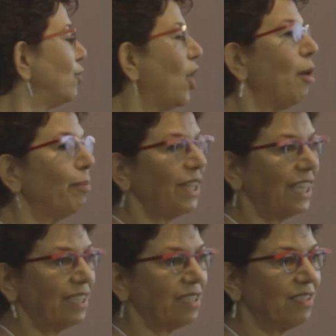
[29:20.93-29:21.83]

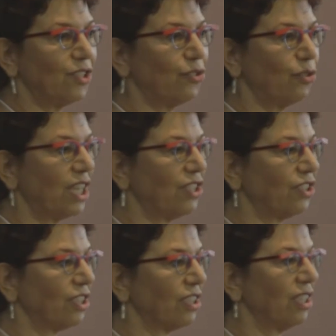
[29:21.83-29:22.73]
downplay the
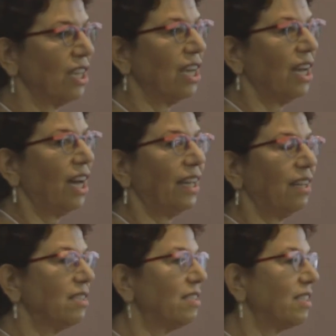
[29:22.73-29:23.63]
situation. And
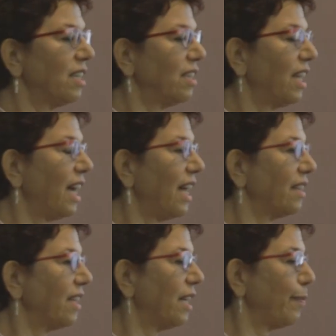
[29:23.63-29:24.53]
I said
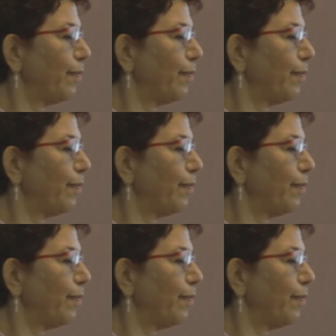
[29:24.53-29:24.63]
that,